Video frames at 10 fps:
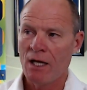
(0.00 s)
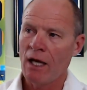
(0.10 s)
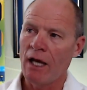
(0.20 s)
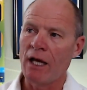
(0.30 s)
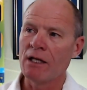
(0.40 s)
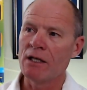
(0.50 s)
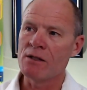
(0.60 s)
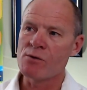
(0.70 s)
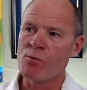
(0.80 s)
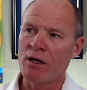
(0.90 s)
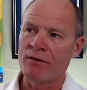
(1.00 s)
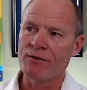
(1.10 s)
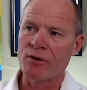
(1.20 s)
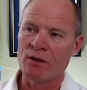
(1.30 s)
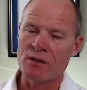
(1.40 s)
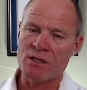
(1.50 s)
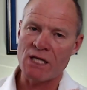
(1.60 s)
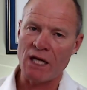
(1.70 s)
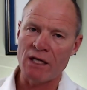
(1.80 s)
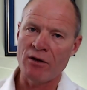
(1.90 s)
And as well for the
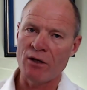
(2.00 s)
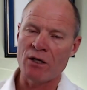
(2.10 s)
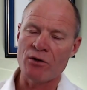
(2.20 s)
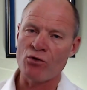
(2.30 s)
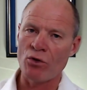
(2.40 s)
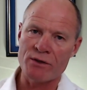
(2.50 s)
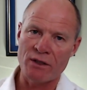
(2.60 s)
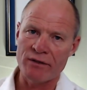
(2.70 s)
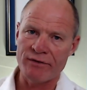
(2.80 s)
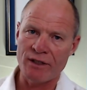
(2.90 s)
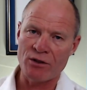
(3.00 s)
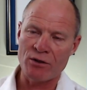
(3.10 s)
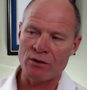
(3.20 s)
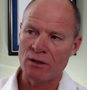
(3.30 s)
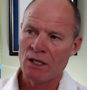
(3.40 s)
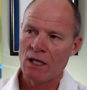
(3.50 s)
secondary controls on the vehicle,